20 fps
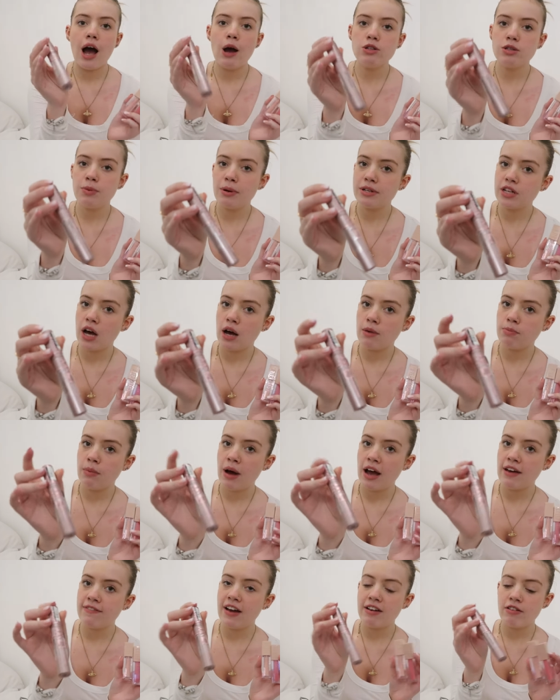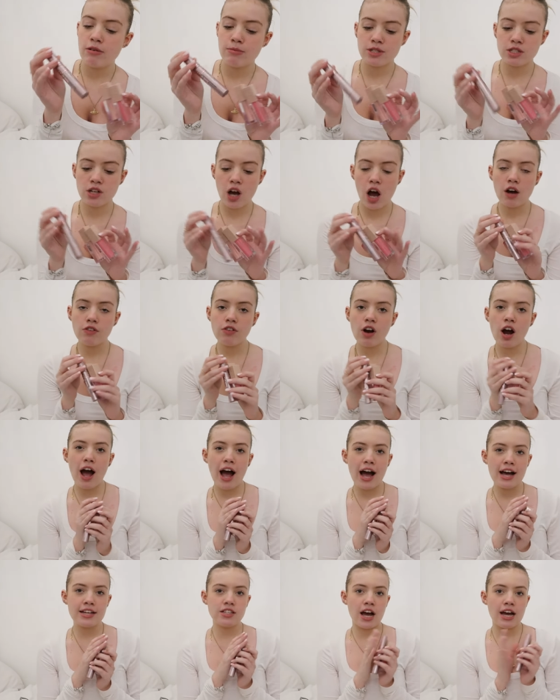I also picked up my favourite mascara
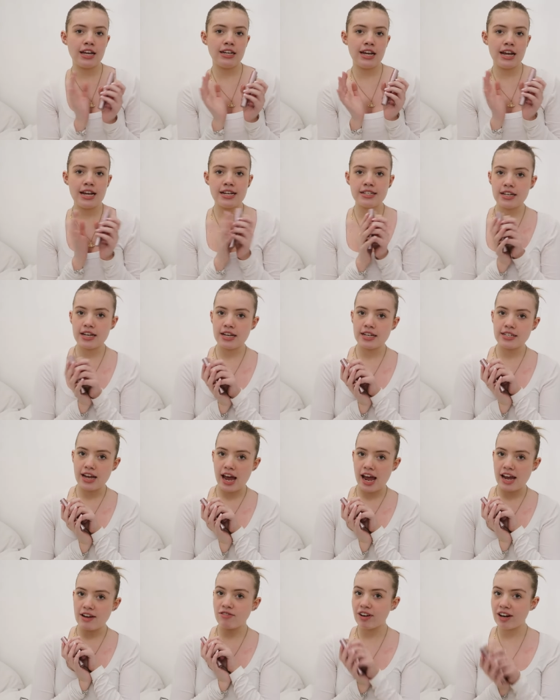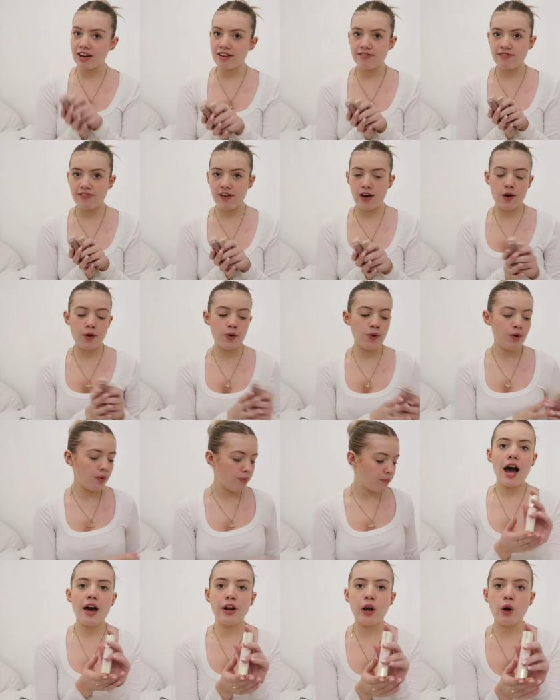as I needed a refill.
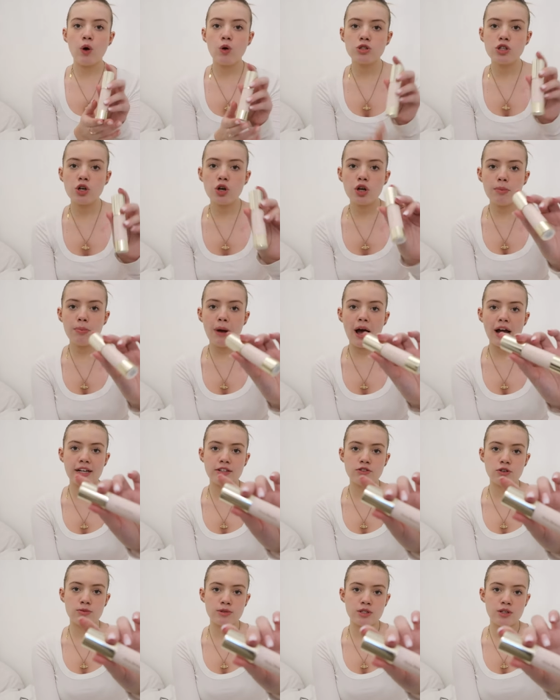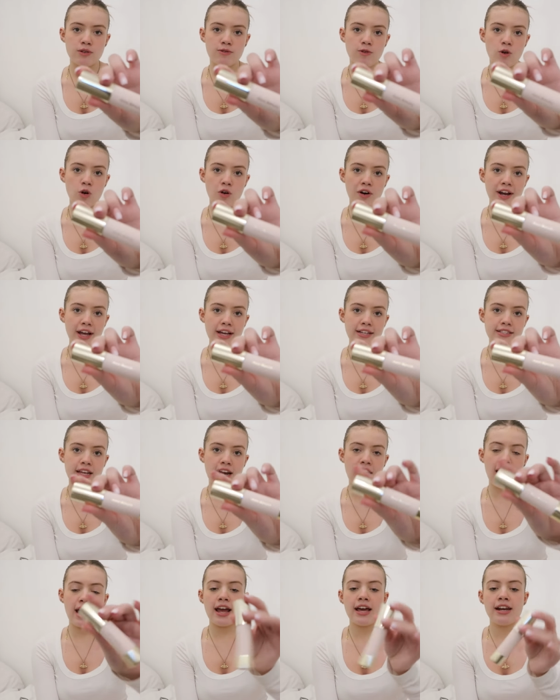And I also got a package from Sephora
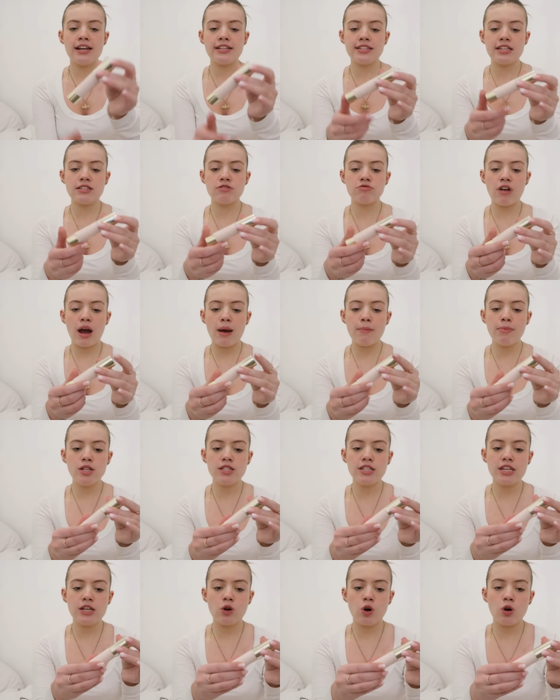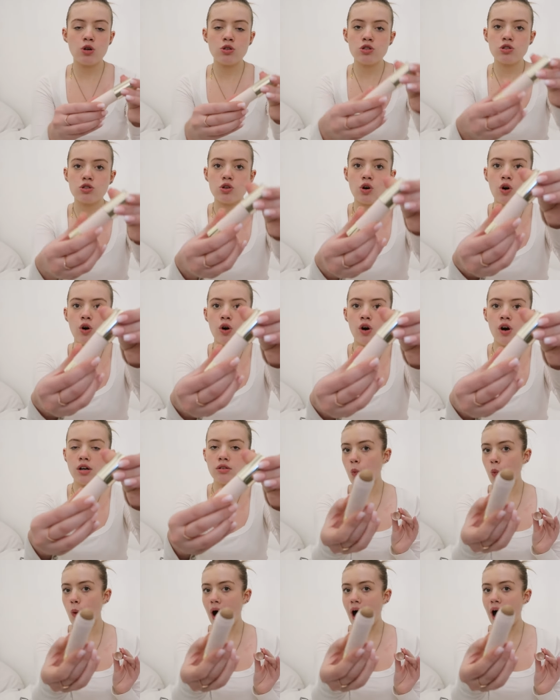yesterday, and it's this Rare Beauty contour.
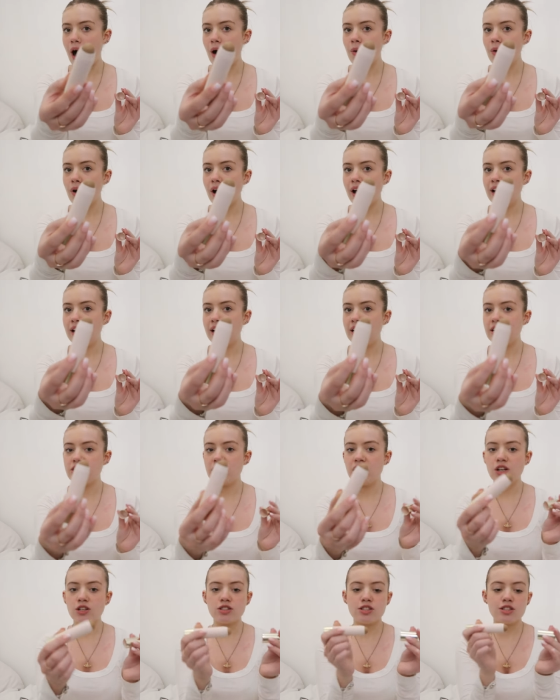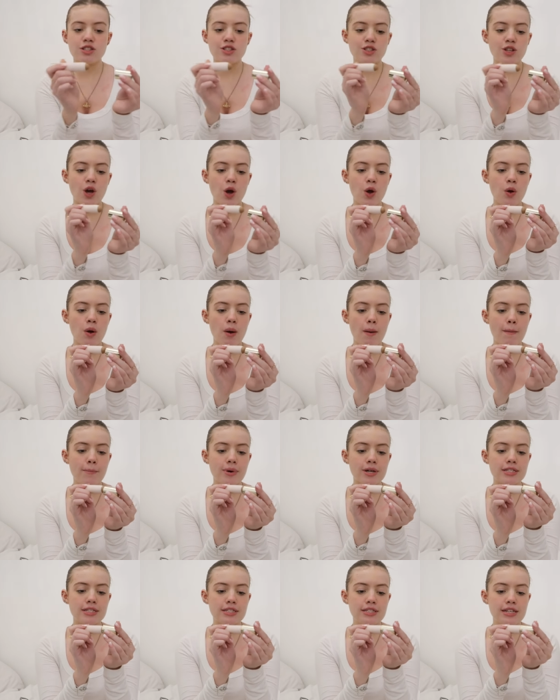Wow, it literally looks so
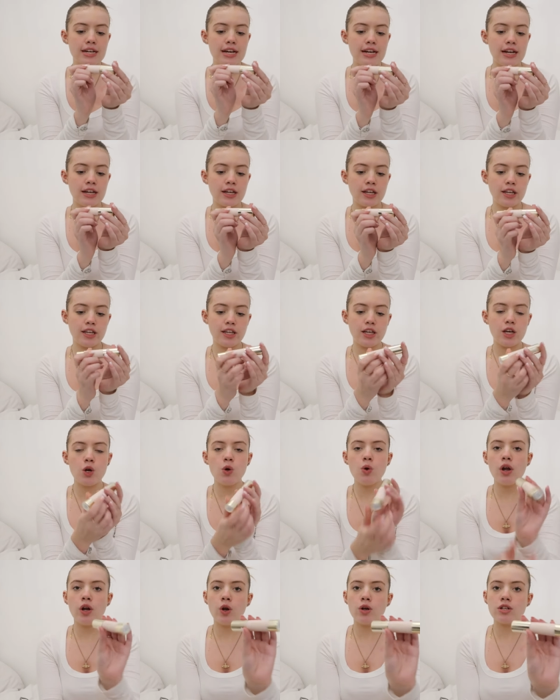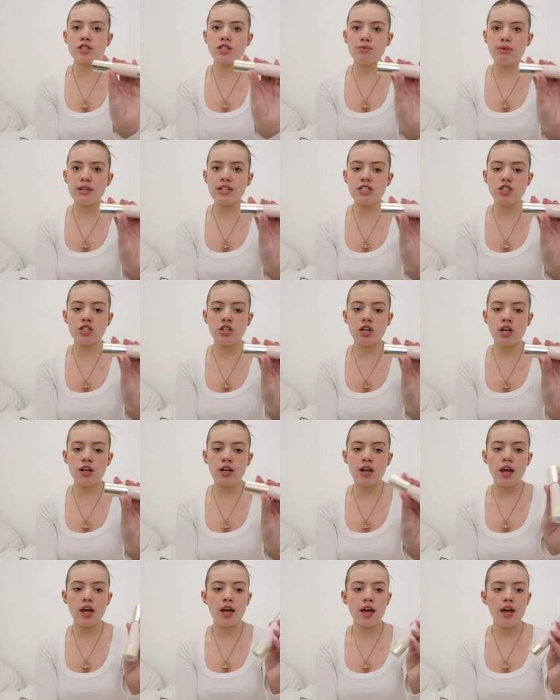pristine and cute, and not to
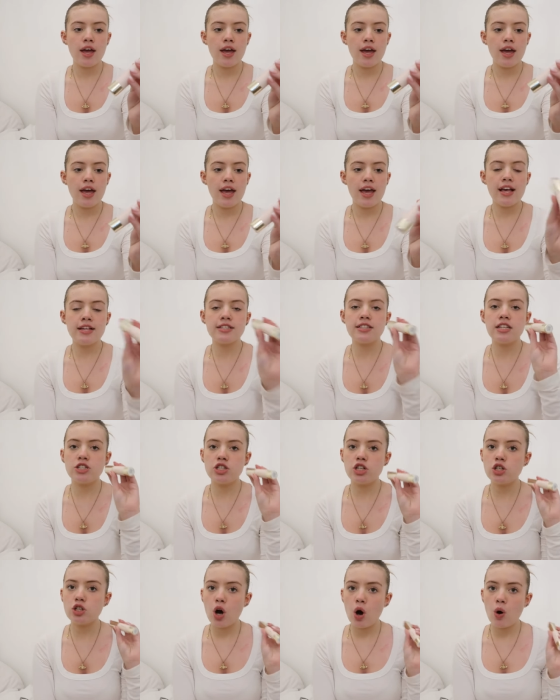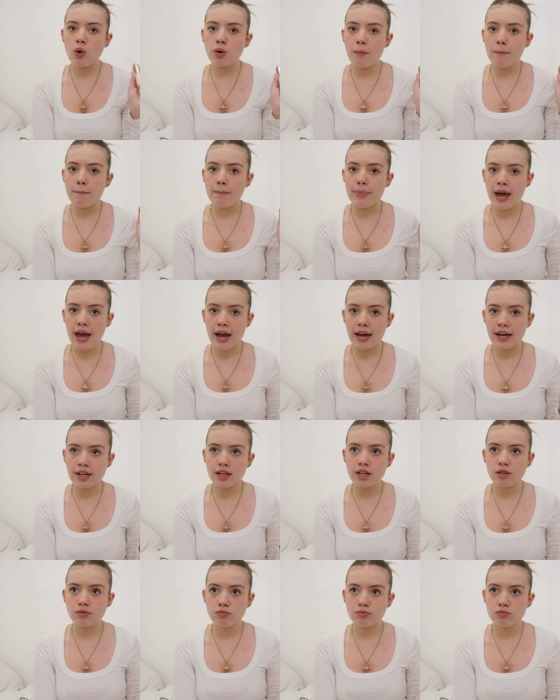mention it is literally golden pink.